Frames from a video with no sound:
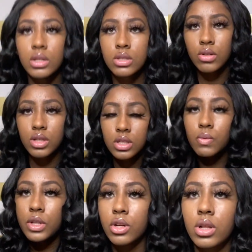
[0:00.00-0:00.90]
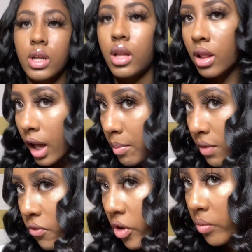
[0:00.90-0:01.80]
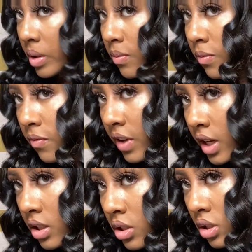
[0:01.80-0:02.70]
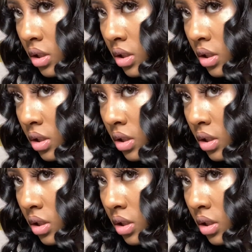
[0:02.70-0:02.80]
So this is what they're looking like before we finish.